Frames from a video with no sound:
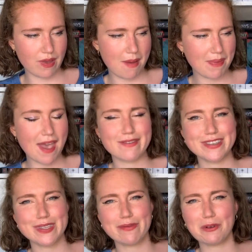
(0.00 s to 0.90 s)
bit of a
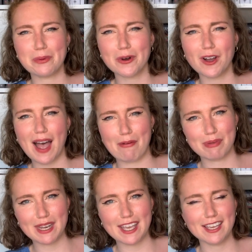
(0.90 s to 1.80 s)
civil war
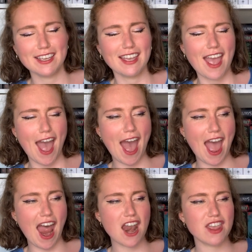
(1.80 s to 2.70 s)
happening,
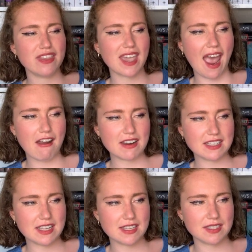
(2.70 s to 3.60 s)
and the
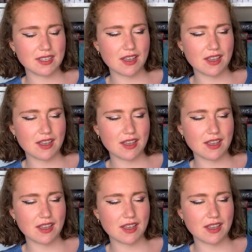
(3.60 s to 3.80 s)
characters